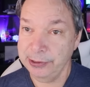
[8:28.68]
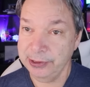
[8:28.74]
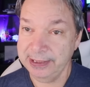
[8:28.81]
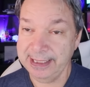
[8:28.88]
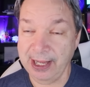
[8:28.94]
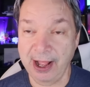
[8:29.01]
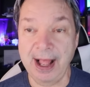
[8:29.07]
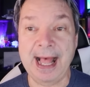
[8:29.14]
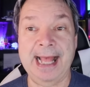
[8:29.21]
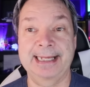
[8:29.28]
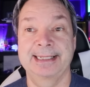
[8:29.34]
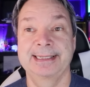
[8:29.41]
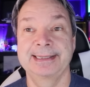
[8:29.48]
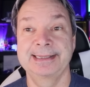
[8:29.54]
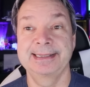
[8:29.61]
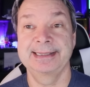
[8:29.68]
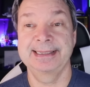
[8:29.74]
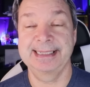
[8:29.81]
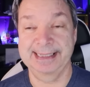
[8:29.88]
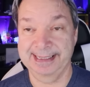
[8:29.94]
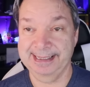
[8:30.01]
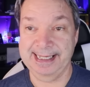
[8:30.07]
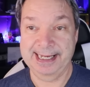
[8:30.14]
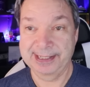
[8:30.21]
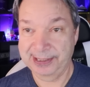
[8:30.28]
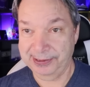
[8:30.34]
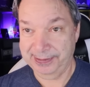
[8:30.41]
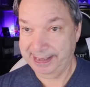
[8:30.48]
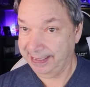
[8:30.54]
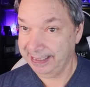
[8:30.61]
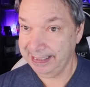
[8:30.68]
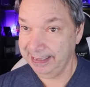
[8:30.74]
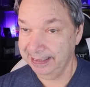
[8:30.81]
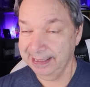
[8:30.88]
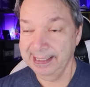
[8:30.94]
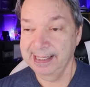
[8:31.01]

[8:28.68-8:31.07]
usually hot in Santorini,